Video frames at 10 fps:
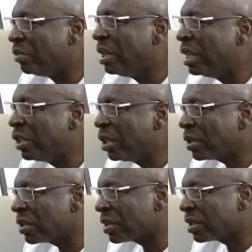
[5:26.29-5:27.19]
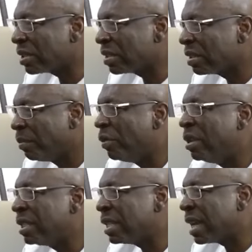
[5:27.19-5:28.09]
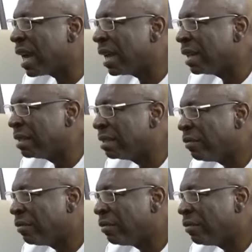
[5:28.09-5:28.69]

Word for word: religious, political,